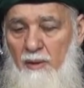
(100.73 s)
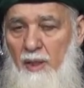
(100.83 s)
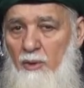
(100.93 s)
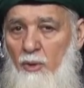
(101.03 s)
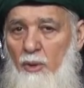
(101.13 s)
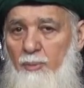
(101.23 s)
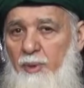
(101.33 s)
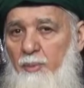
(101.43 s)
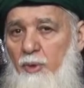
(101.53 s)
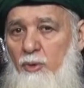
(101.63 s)
then call
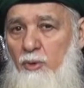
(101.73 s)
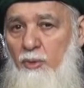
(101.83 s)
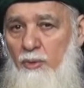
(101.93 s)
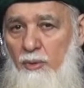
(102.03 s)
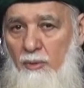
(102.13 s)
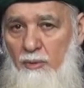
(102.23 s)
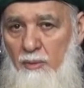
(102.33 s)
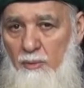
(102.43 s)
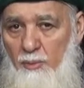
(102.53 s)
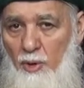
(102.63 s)
people to
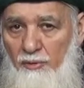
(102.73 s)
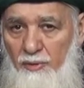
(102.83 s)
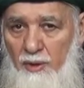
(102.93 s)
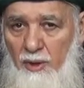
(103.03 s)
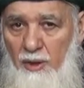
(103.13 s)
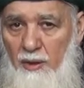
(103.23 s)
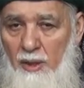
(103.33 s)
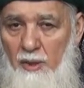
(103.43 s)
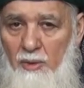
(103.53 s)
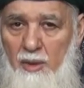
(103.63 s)
Prophet
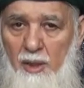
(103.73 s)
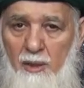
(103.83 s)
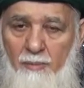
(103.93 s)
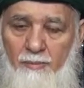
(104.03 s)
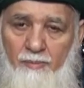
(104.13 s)
sallallahu alayhi wa sallam,